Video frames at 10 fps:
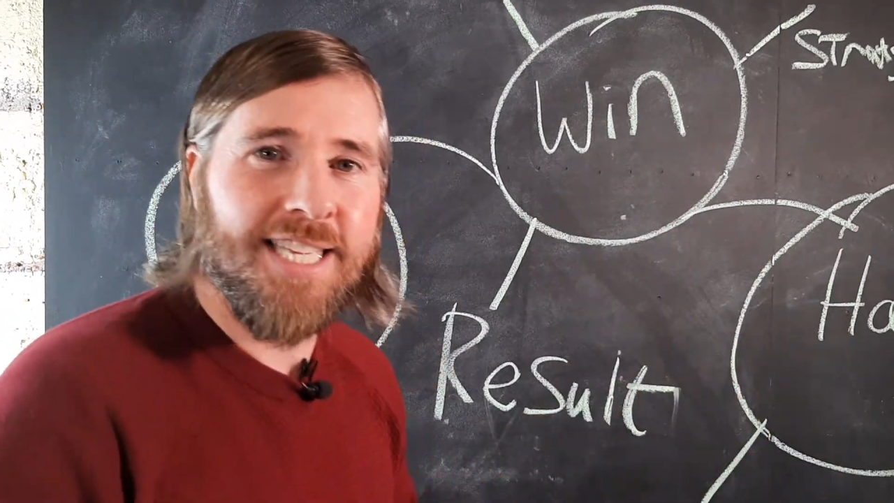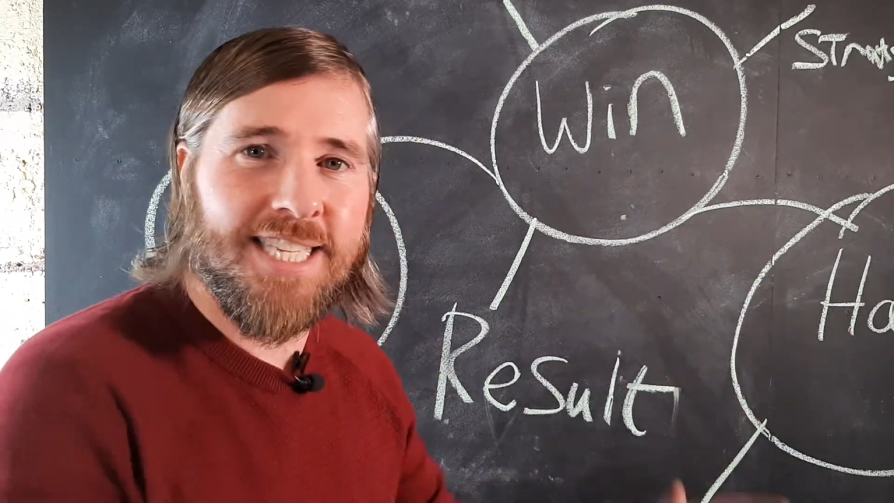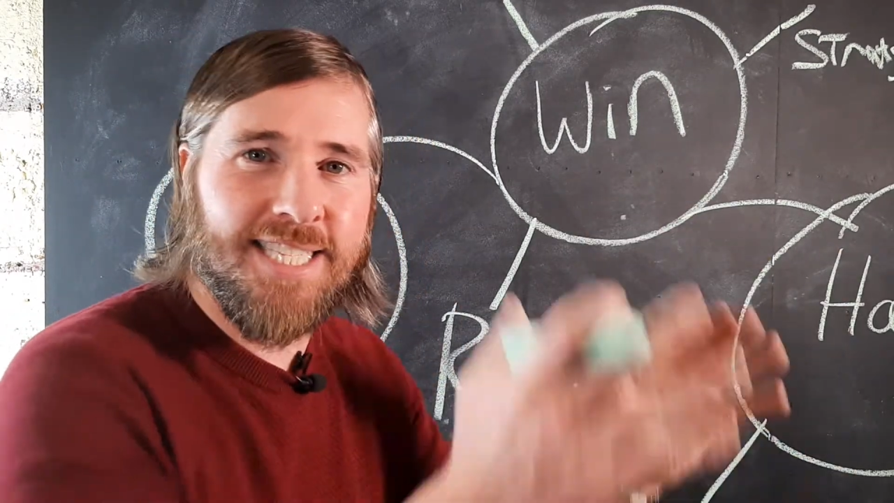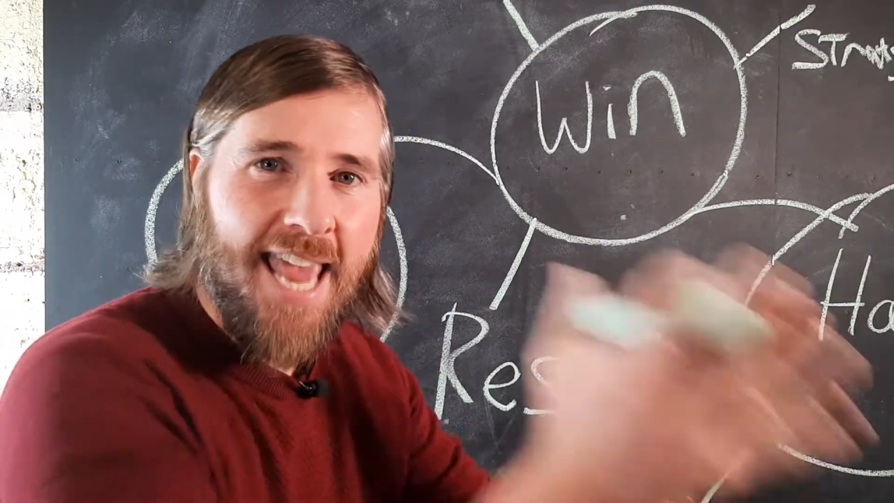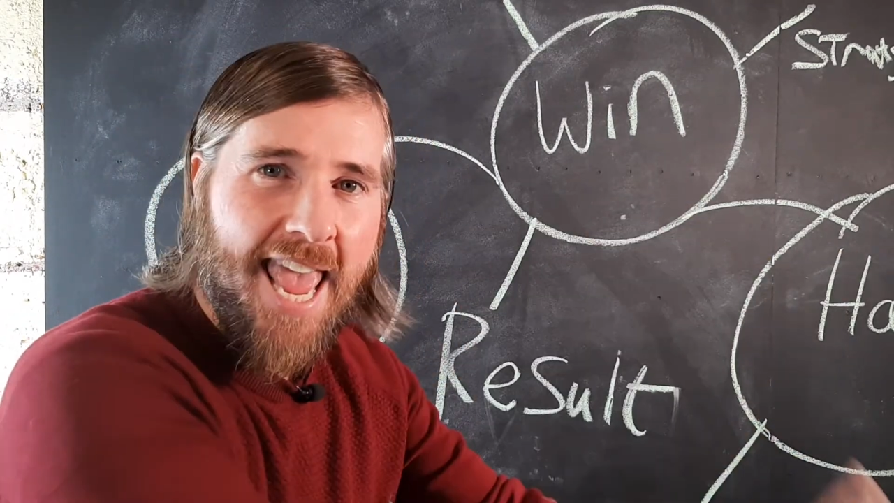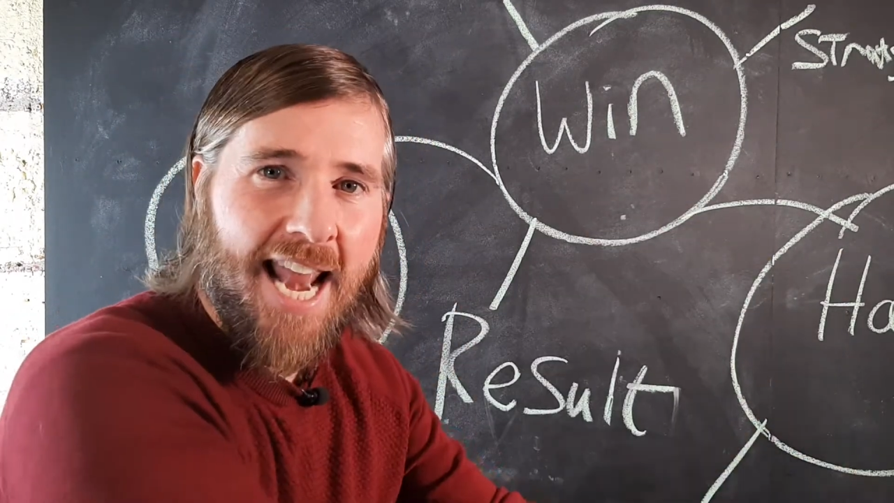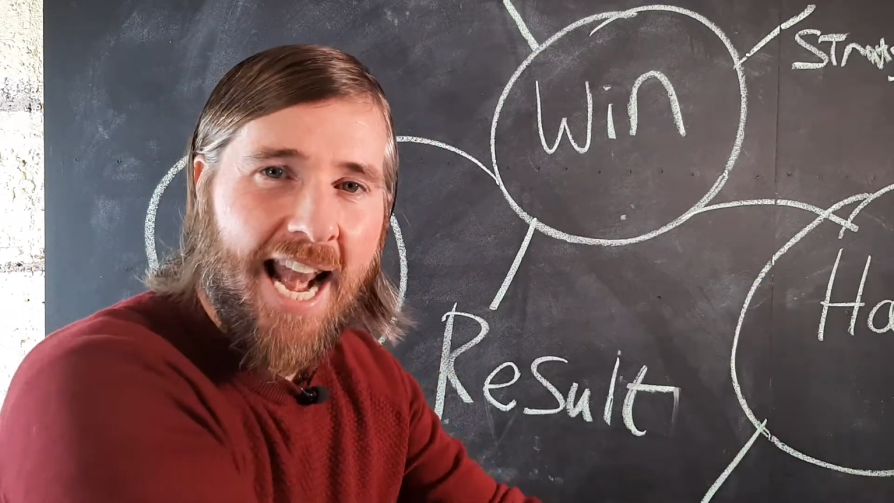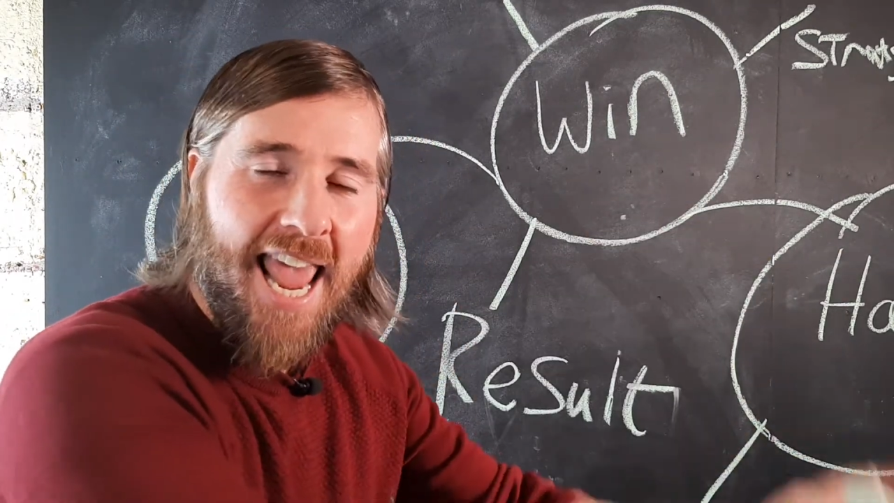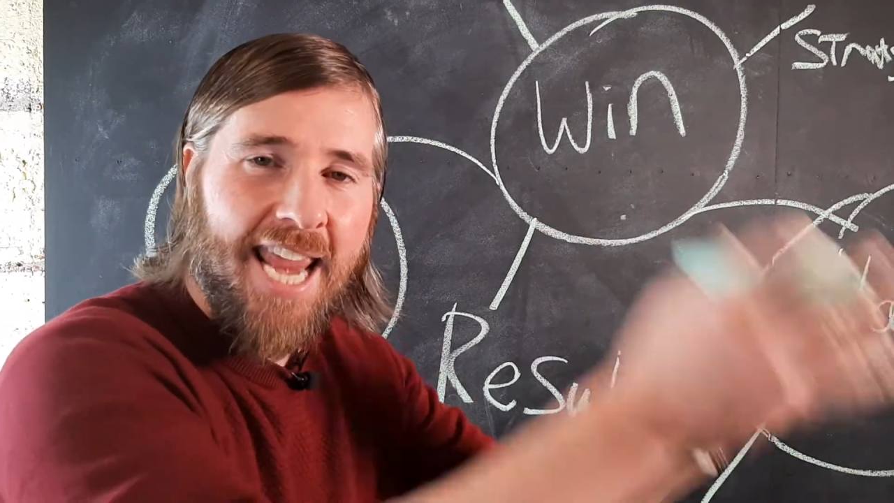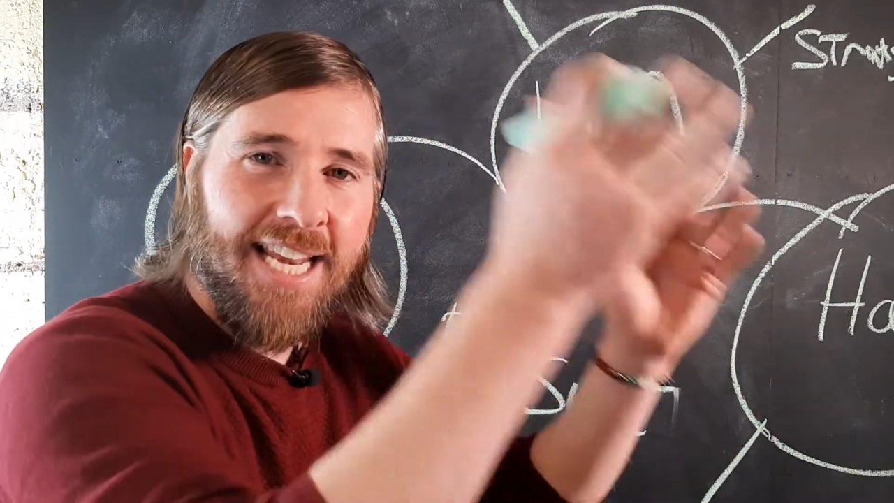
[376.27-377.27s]
Stay
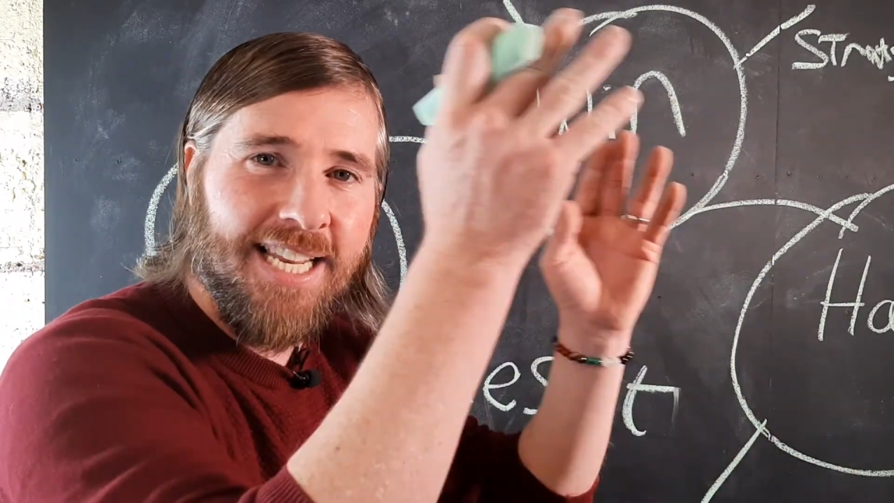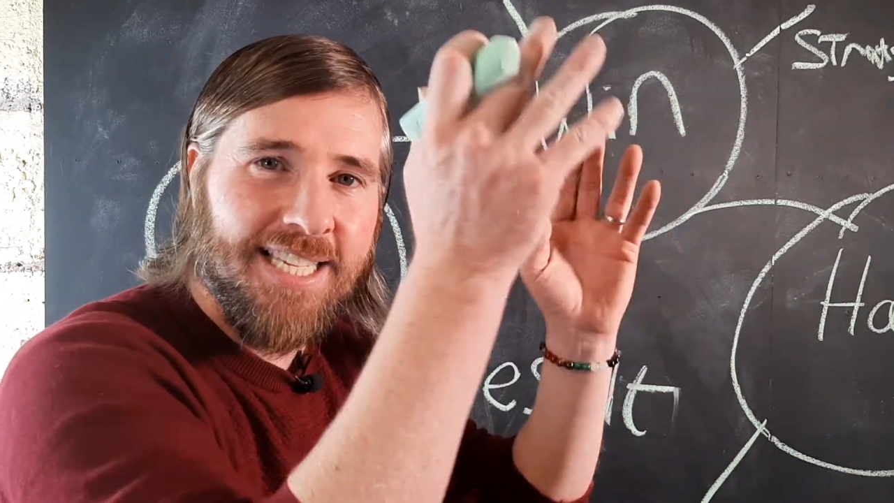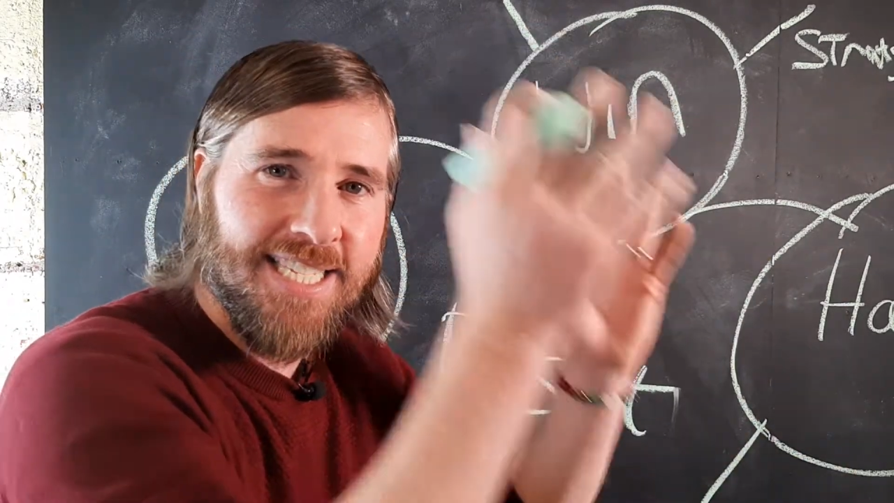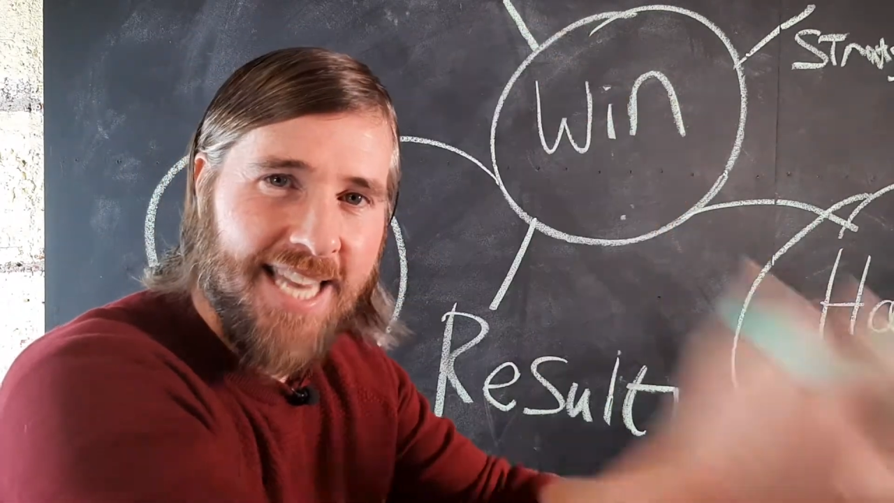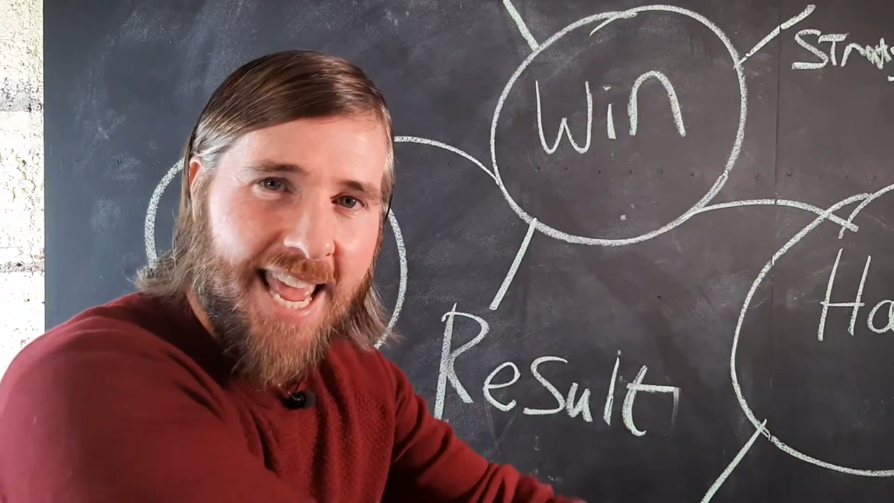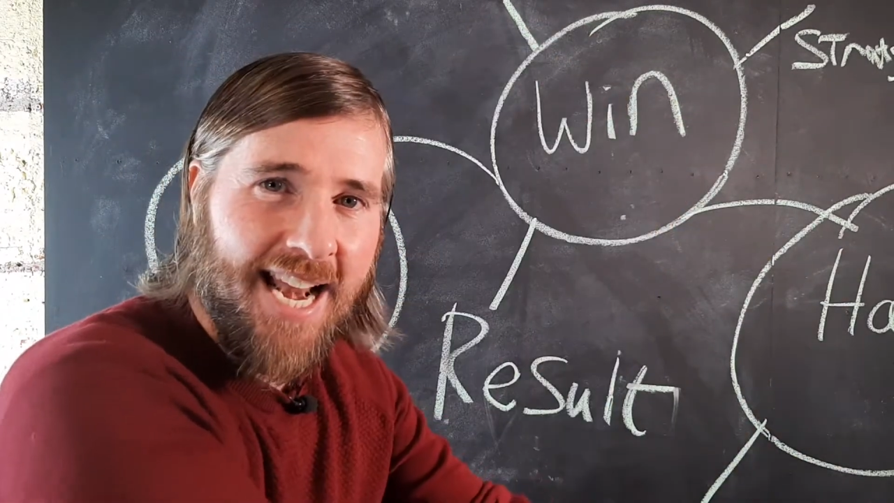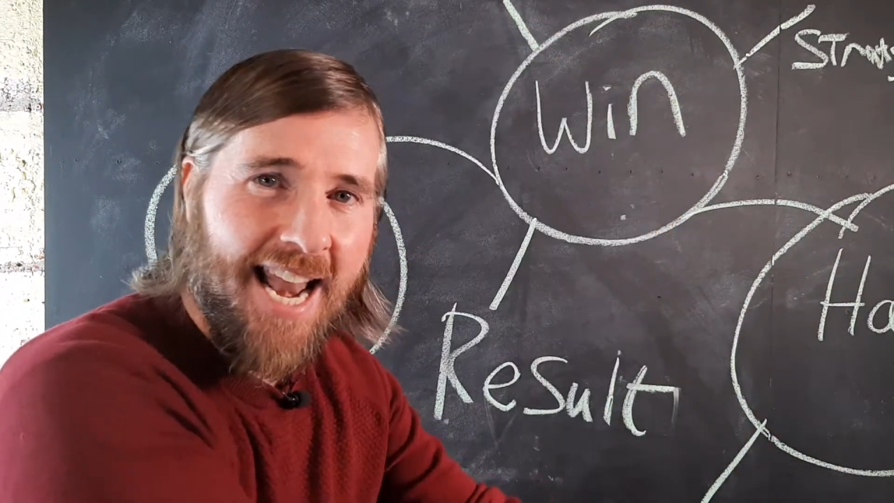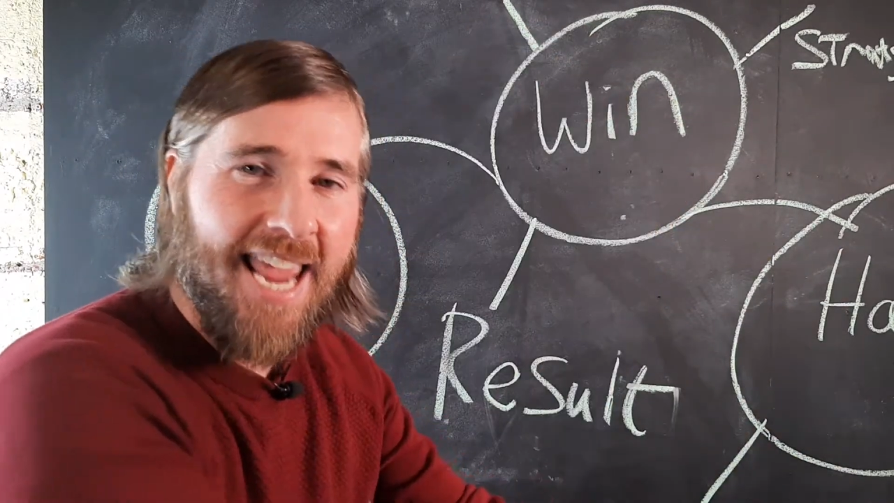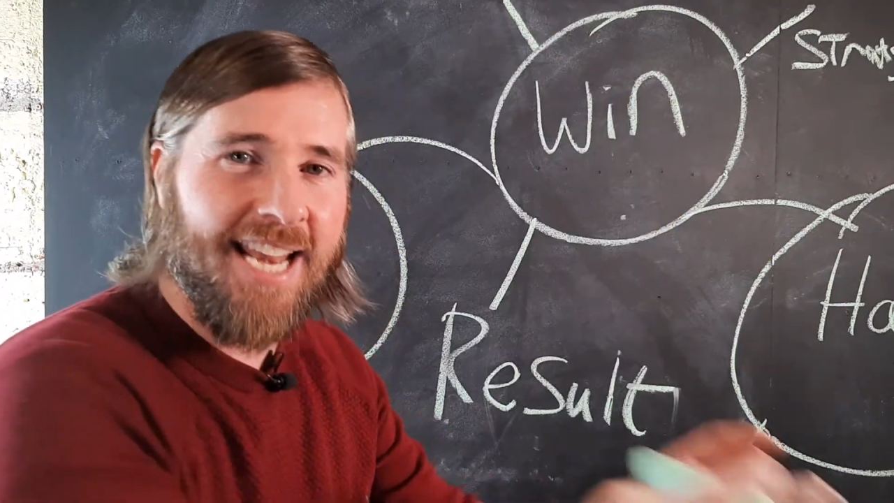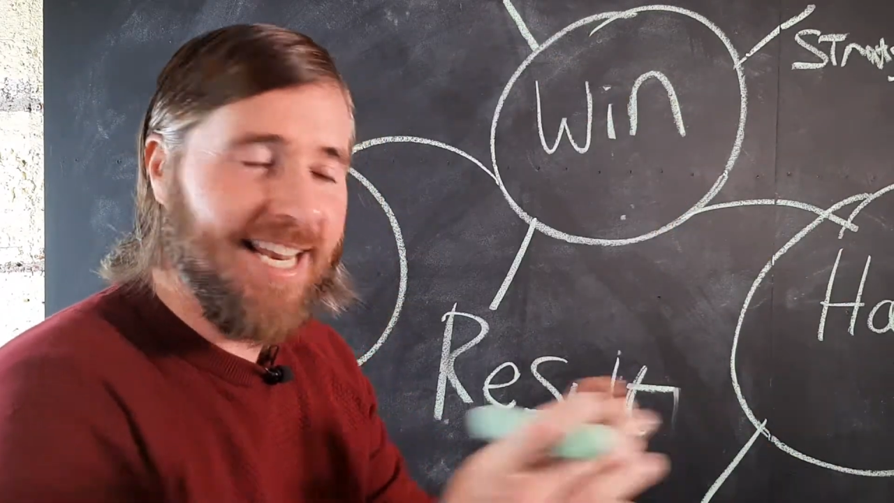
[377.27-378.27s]
in line. Stay in
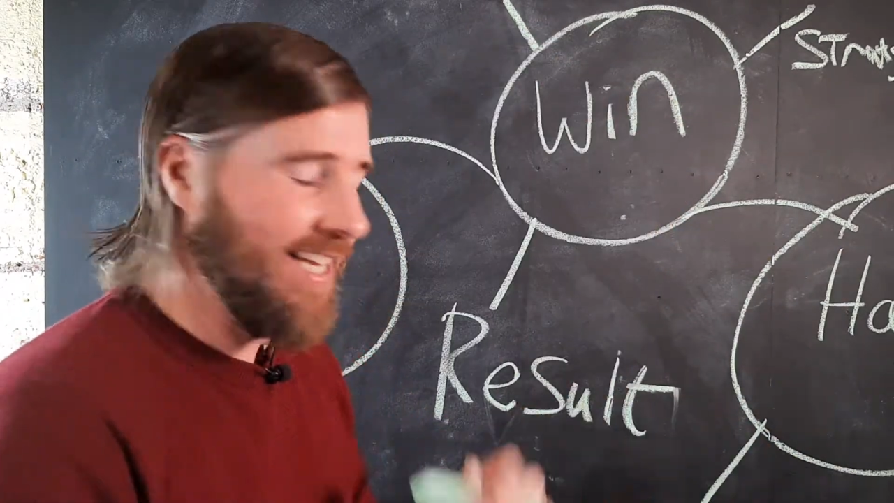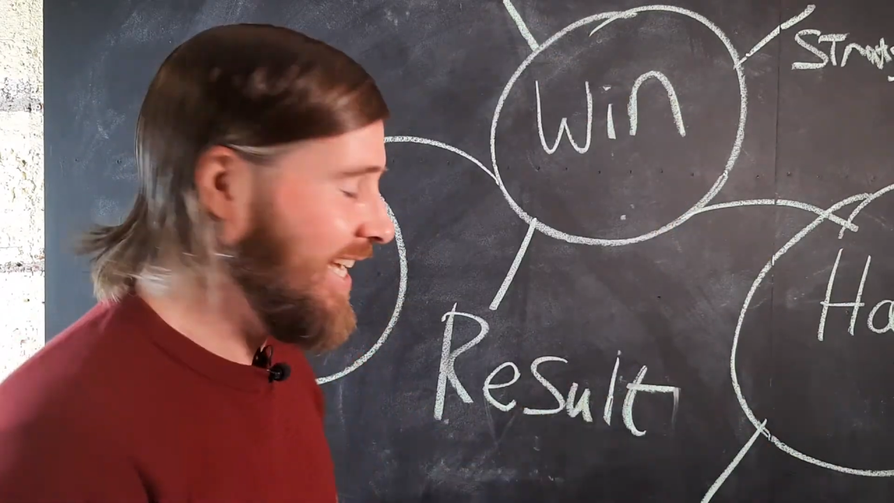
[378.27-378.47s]
line.